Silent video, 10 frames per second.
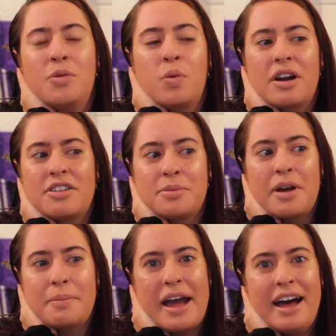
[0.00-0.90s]
where's
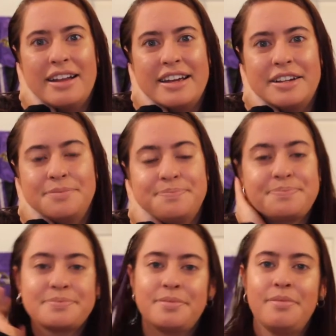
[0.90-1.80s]
my palette?
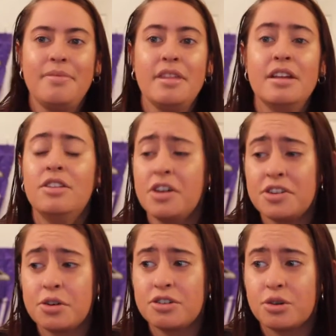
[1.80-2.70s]
Long
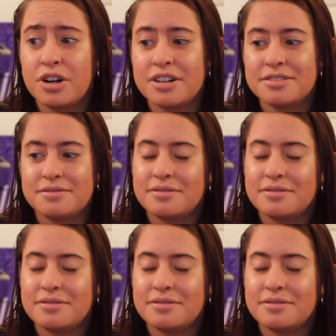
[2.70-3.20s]
story short,